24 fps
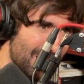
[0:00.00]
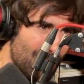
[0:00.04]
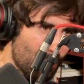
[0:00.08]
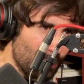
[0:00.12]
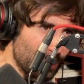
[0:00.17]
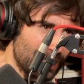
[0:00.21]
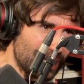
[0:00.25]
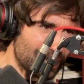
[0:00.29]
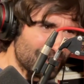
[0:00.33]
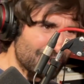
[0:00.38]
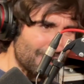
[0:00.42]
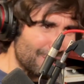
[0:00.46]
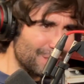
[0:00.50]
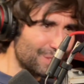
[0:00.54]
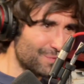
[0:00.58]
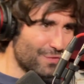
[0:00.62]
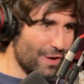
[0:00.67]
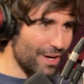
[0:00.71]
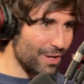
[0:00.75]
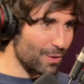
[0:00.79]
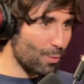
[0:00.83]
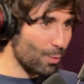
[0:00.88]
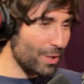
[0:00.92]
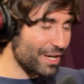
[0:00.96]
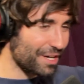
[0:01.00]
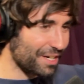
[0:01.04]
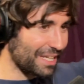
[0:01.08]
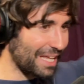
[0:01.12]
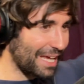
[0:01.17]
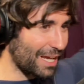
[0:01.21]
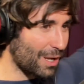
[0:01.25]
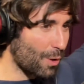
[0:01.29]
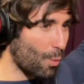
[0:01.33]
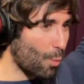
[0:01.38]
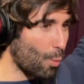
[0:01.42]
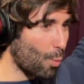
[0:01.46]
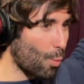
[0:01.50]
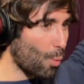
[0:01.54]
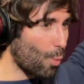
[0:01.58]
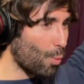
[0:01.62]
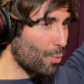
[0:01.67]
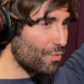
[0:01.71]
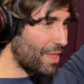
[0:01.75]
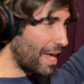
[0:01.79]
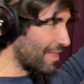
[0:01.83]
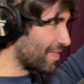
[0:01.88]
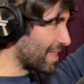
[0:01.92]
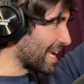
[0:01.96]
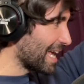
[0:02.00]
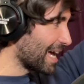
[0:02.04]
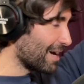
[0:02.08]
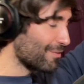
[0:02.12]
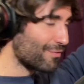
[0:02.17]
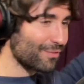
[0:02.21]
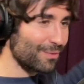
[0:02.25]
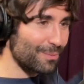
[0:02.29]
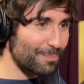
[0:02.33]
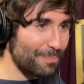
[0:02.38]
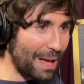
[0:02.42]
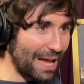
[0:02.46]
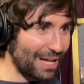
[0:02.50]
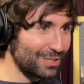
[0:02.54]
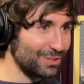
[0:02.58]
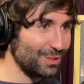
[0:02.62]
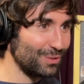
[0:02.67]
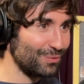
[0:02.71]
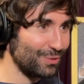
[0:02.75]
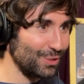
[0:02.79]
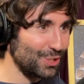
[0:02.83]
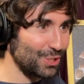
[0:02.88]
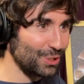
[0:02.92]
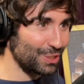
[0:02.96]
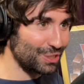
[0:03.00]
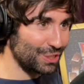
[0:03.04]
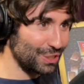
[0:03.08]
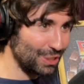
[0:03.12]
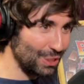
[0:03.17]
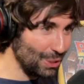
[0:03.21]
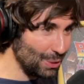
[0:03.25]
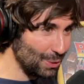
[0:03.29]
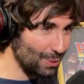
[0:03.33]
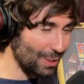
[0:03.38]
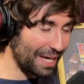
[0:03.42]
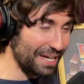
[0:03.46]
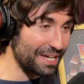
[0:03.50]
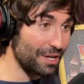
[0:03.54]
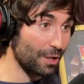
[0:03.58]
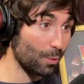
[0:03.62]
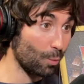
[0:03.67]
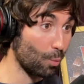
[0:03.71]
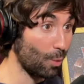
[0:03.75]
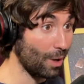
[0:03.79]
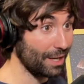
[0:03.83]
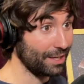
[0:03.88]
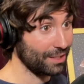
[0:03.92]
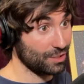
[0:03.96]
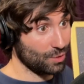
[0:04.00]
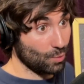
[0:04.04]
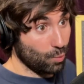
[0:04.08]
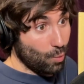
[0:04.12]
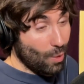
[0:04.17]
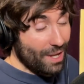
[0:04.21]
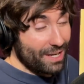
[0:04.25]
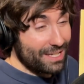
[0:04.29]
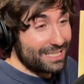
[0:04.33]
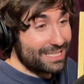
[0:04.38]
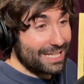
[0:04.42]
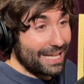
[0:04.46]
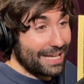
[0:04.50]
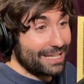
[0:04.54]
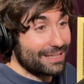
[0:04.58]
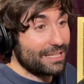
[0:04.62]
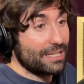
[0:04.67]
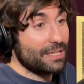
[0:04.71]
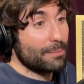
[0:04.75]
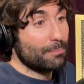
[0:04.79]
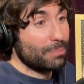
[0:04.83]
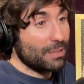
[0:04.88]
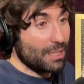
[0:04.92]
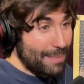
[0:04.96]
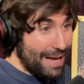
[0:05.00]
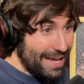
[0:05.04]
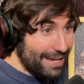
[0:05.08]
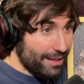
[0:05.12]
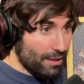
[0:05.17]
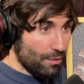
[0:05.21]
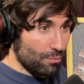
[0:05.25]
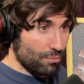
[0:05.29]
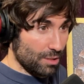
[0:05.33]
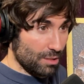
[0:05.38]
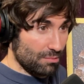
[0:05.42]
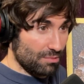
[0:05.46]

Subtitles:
Which is very weird, like that they have Back to the Future 2 and not 1, because 1 is like the emblematic one,